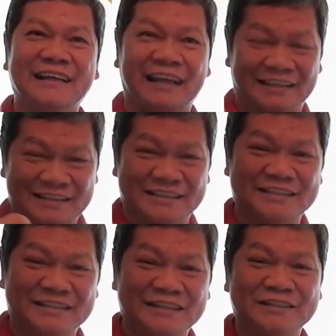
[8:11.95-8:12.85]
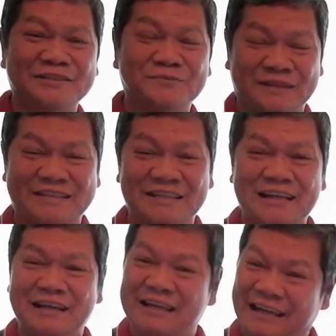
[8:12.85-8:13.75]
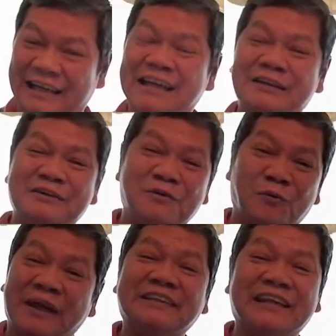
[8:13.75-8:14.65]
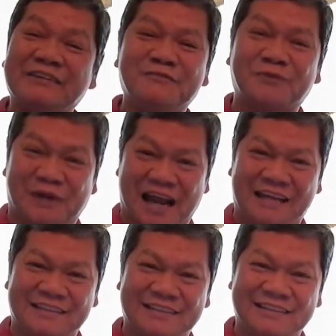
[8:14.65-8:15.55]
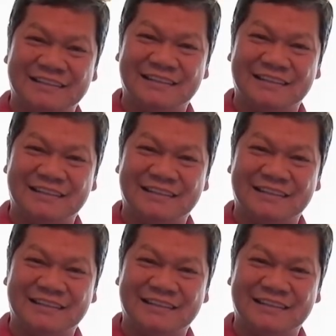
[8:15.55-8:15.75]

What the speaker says: And this is Jesus who is really waiting for us.